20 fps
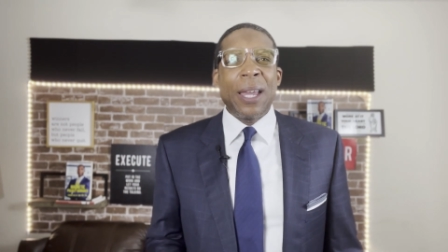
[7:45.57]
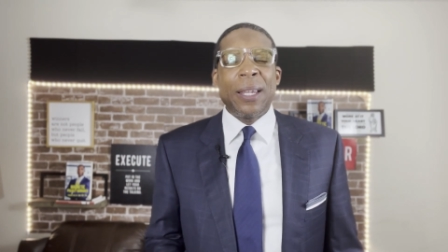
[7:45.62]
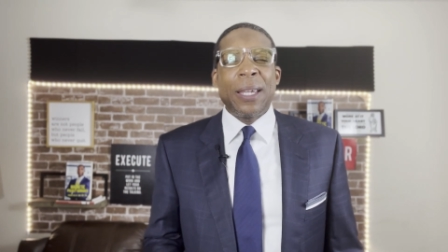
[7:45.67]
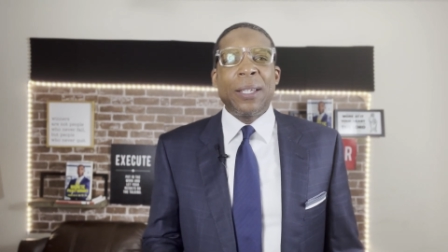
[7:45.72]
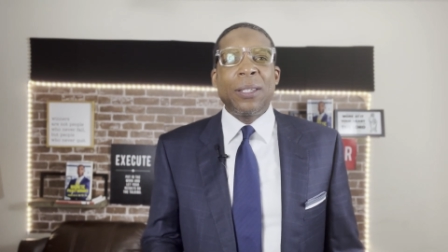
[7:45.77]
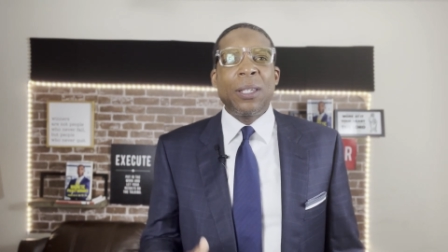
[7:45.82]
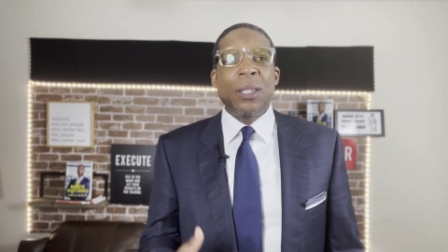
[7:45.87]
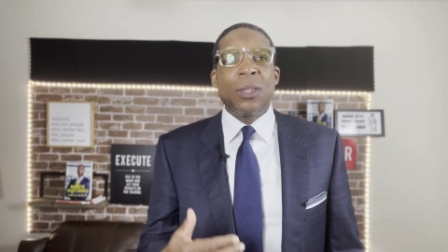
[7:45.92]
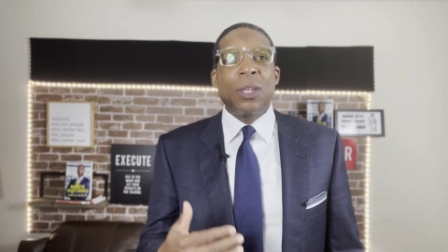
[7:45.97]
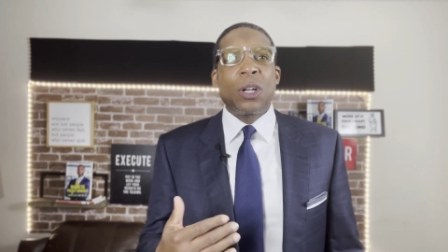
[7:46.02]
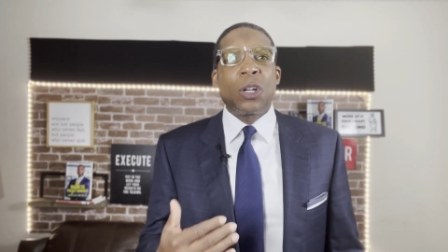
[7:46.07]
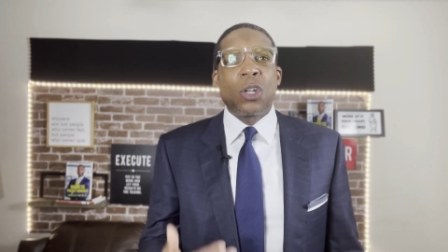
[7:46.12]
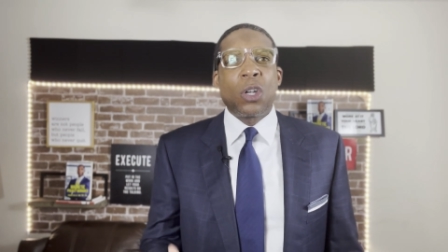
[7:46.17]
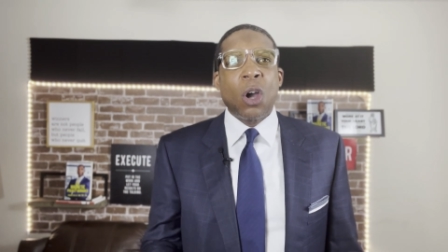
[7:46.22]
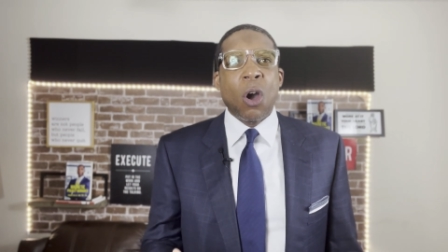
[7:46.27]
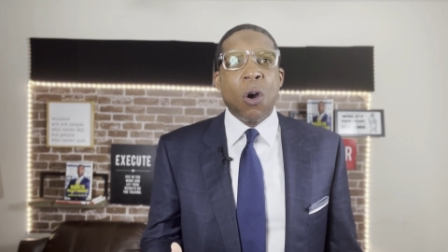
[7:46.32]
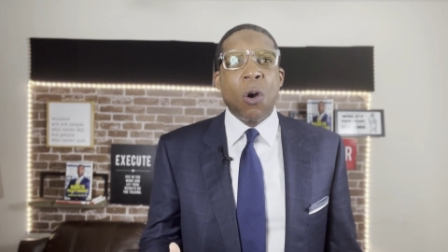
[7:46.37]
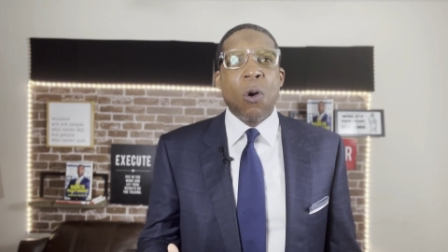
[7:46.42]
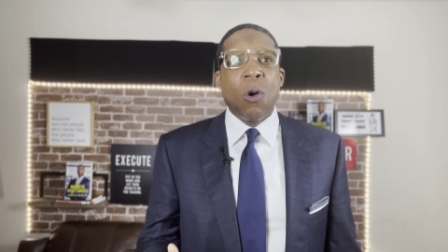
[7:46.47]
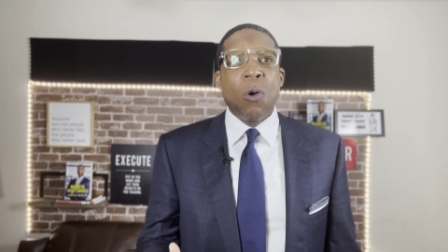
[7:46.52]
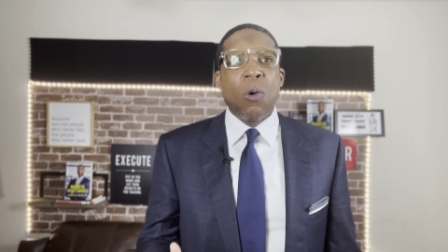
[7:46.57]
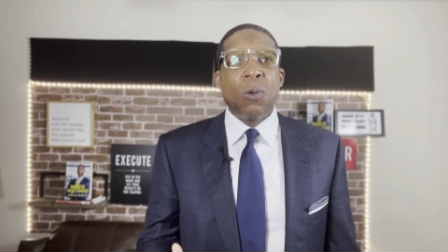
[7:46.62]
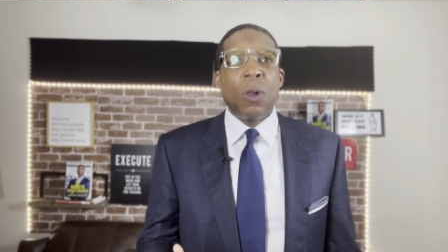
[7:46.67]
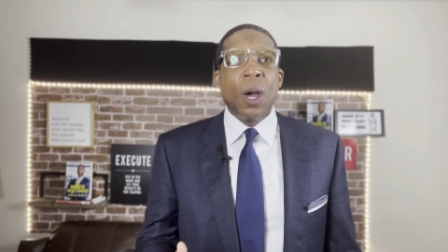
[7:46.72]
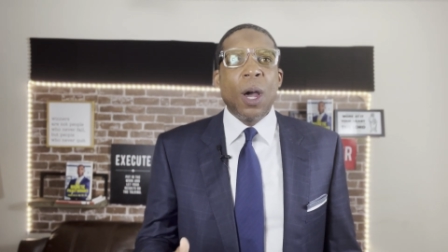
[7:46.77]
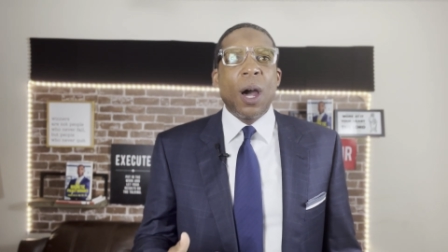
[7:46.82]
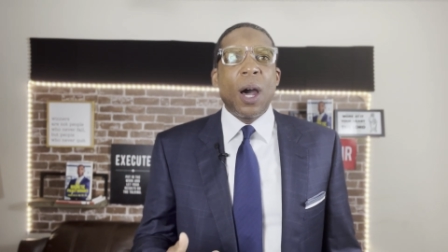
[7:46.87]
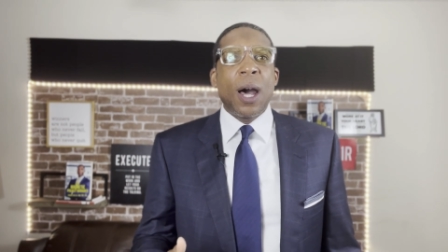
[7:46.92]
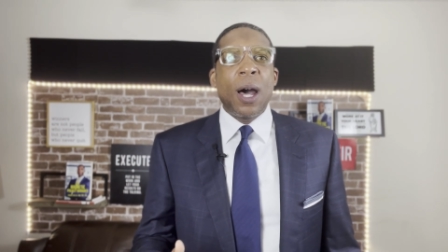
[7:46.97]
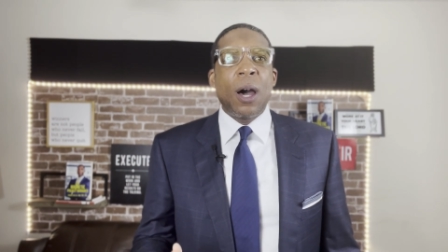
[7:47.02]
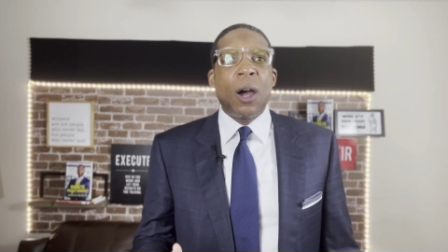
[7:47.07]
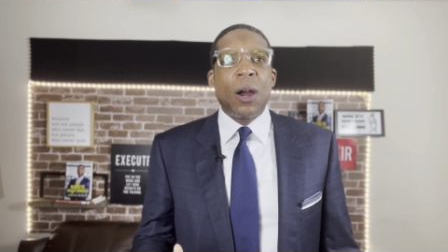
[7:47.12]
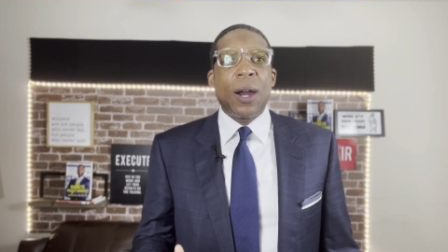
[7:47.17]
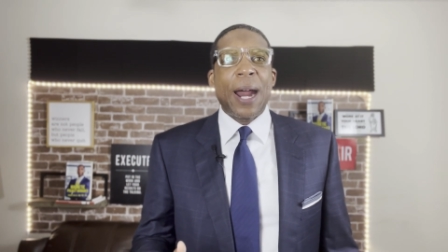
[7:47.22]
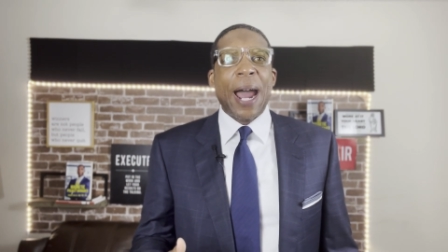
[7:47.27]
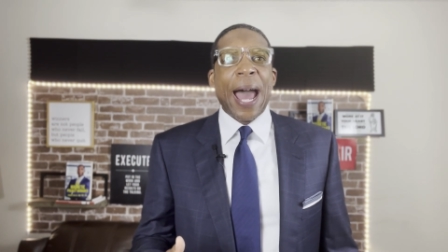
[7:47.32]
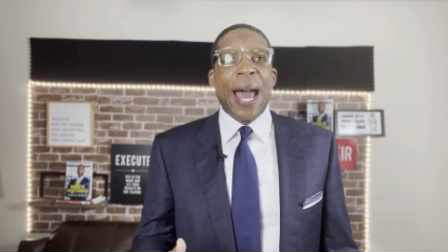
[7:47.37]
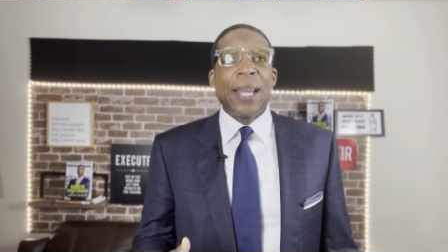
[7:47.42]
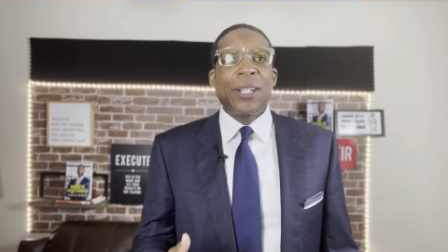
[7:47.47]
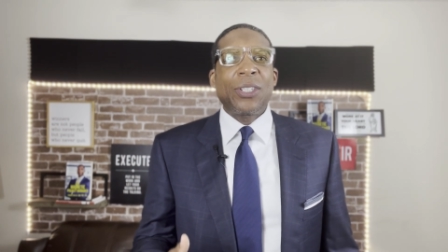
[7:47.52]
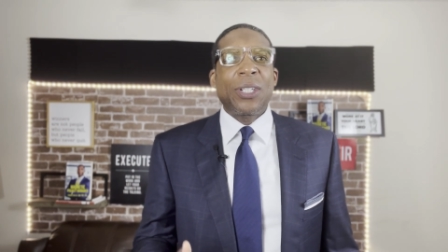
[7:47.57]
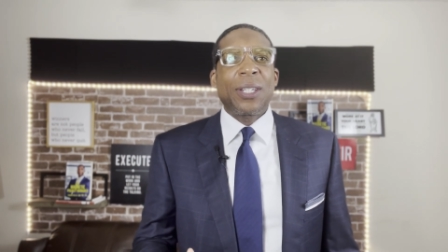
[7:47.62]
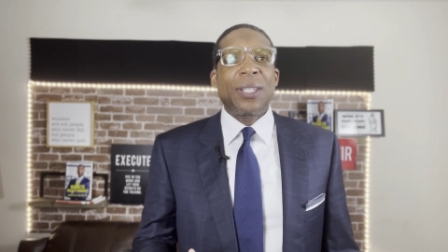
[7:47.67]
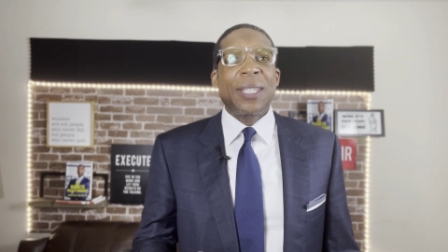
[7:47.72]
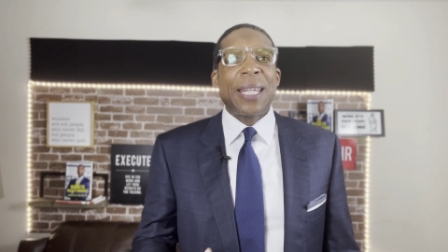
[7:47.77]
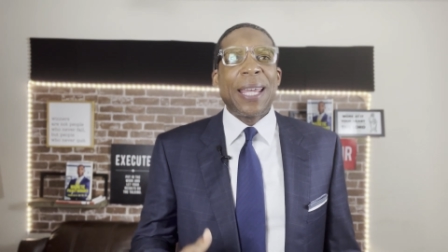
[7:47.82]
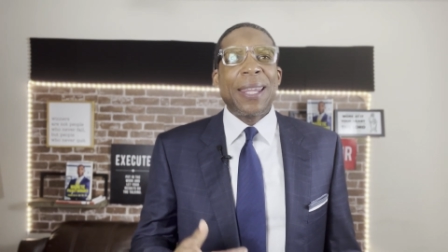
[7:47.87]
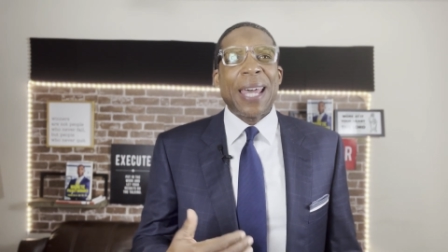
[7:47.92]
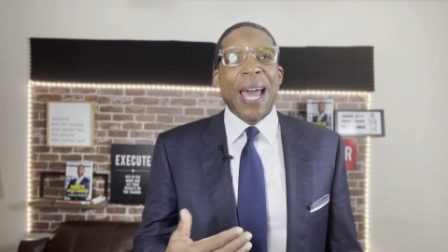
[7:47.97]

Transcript: isn't the goal, or I should say,